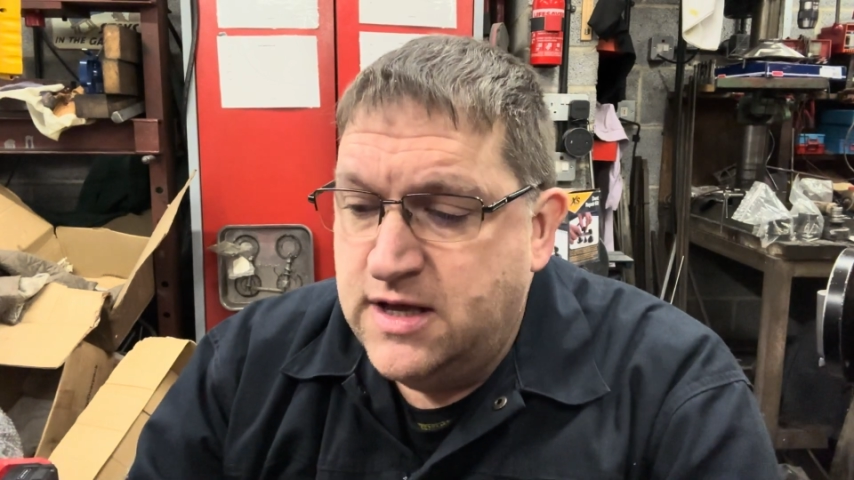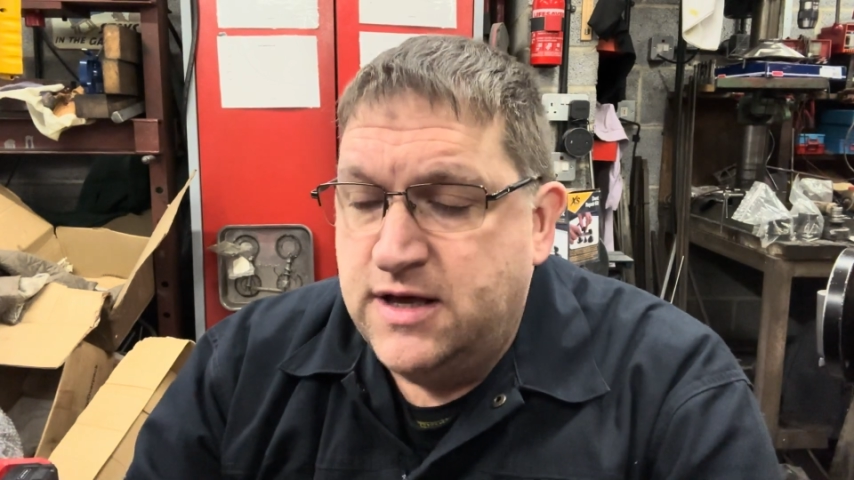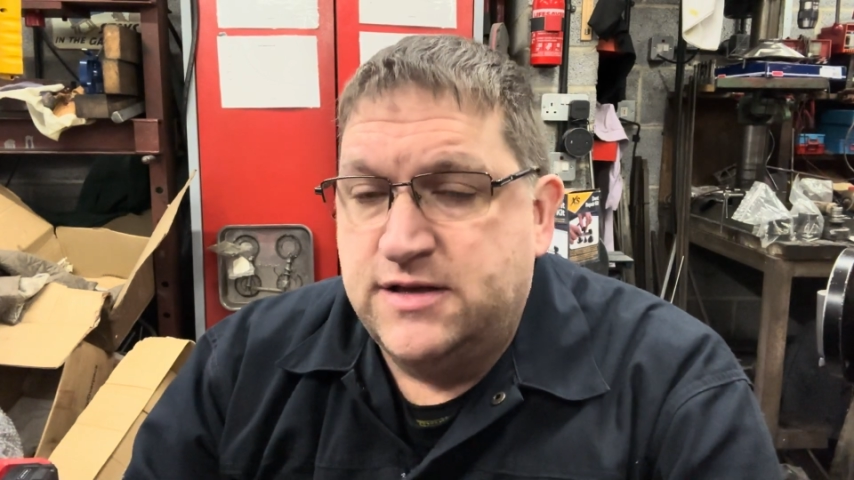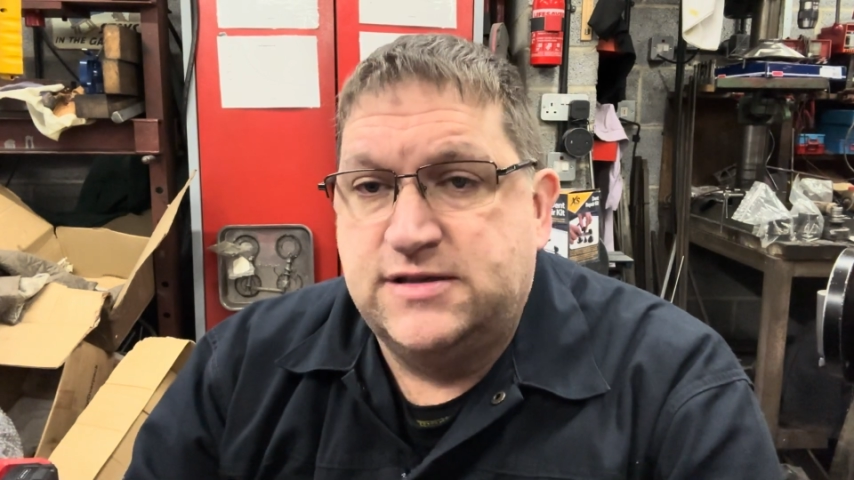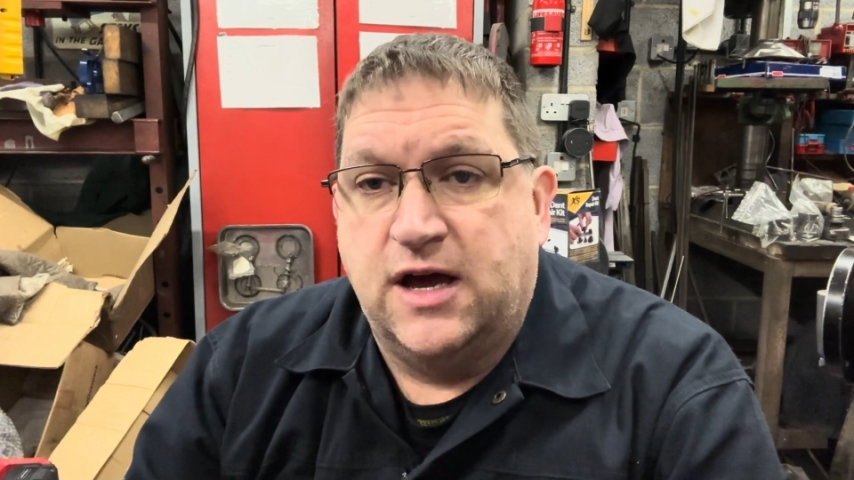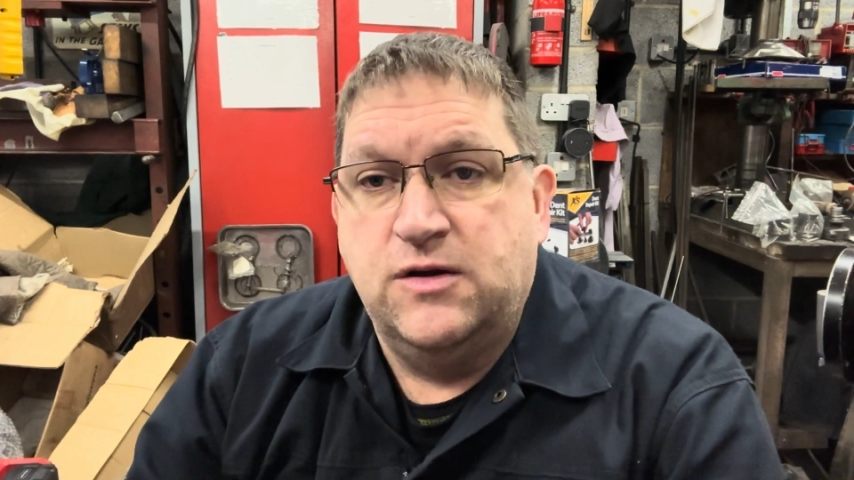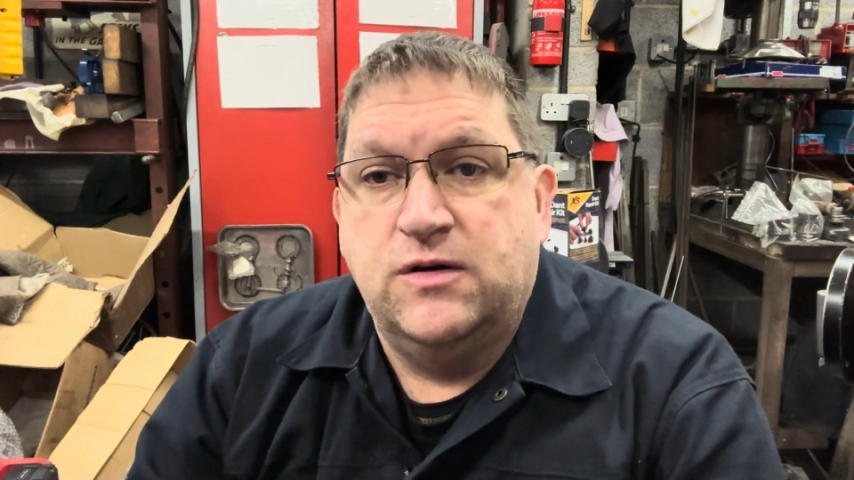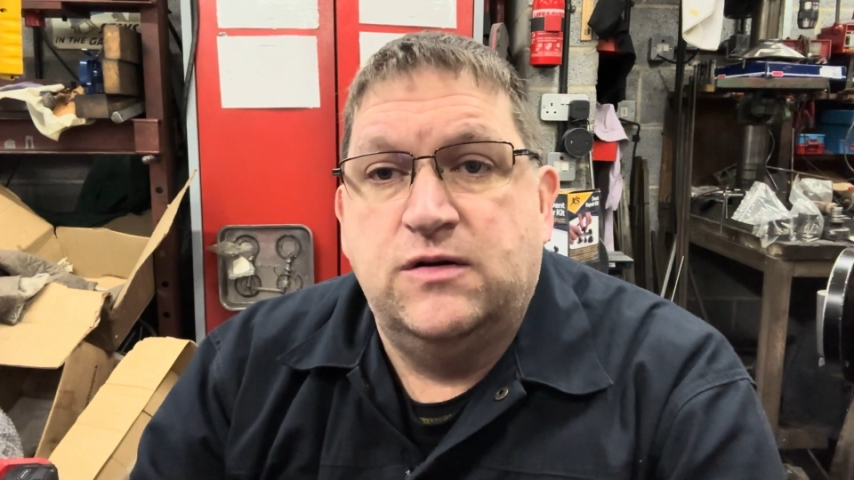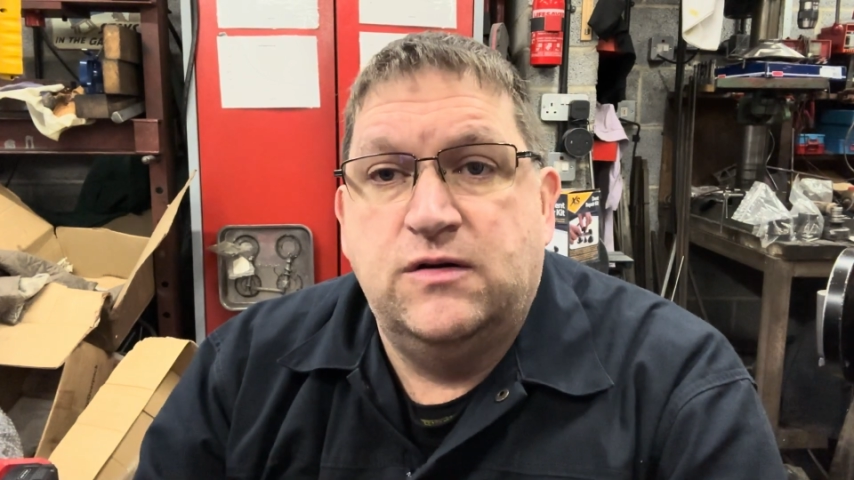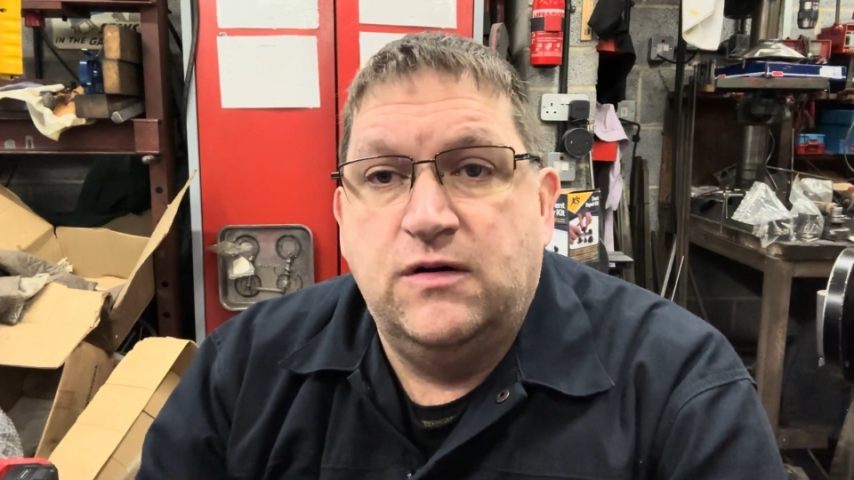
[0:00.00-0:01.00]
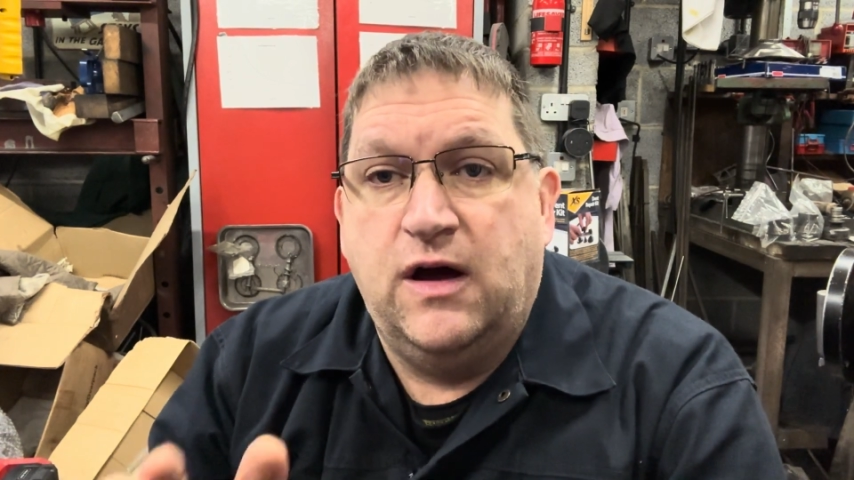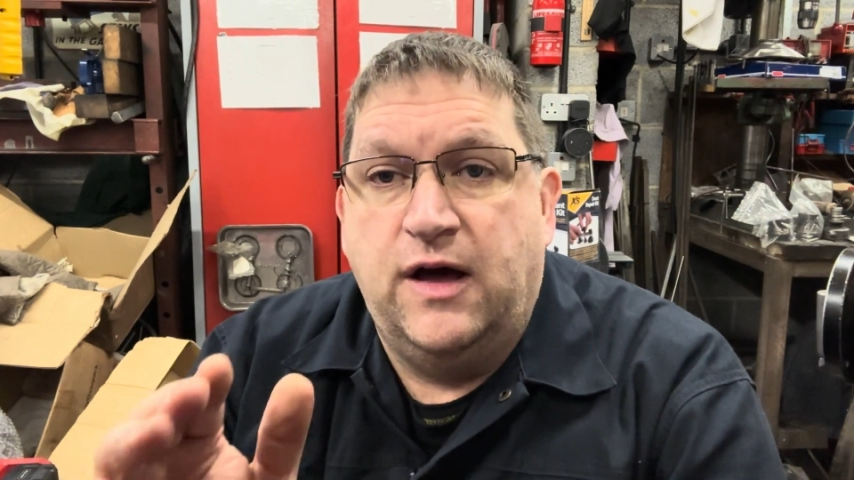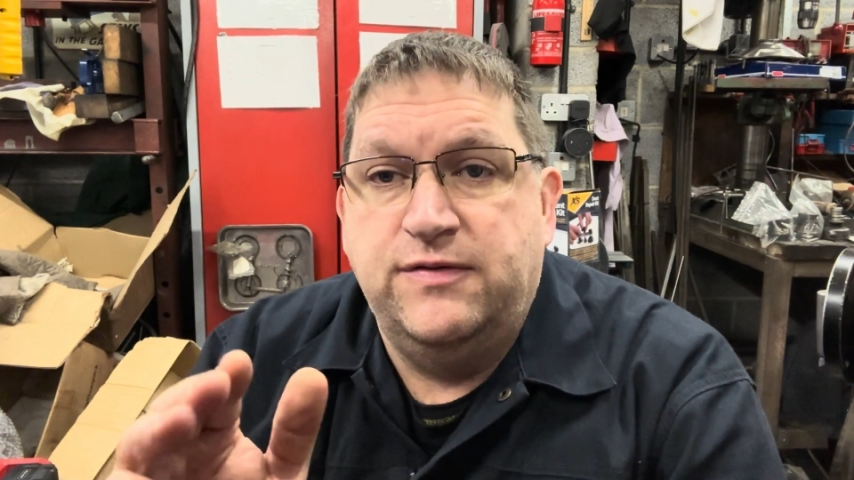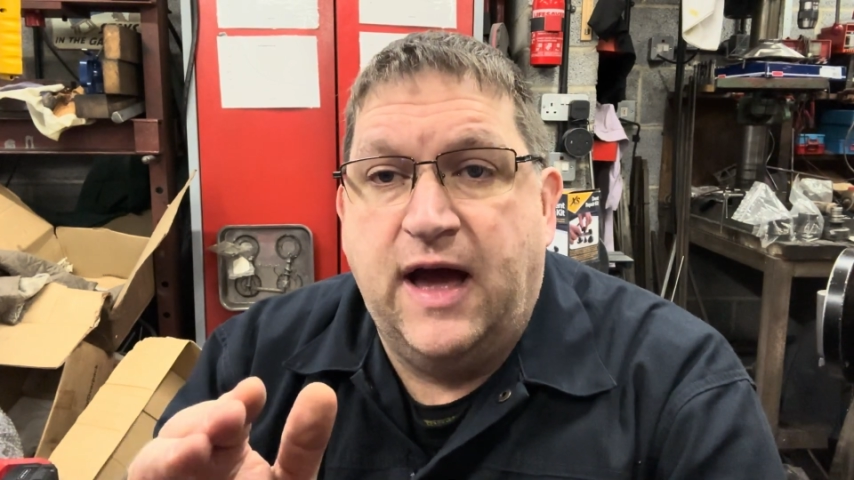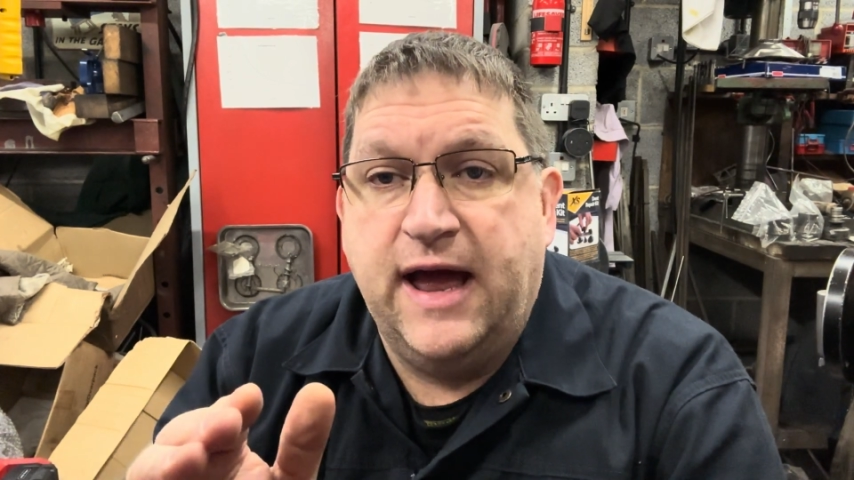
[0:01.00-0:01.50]
So,
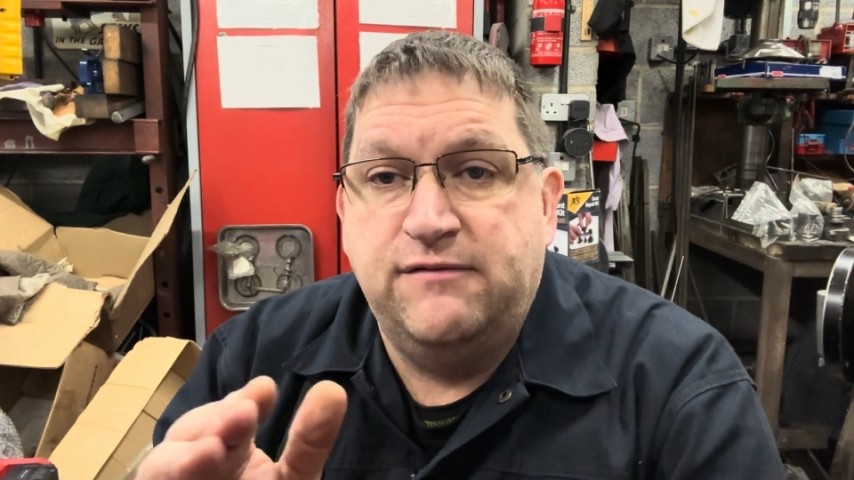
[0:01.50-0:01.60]
and that